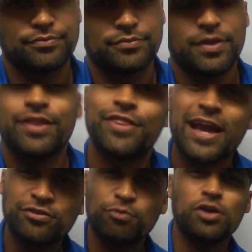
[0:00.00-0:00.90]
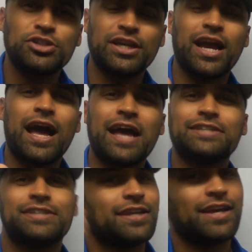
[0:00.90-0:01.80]
Thanks for watching,
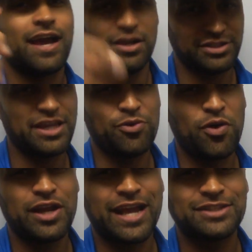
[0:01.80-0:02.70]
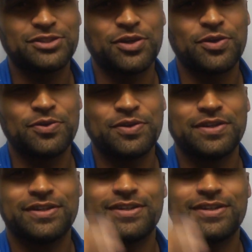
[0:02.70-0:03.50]
guys. I'll see you all again soon.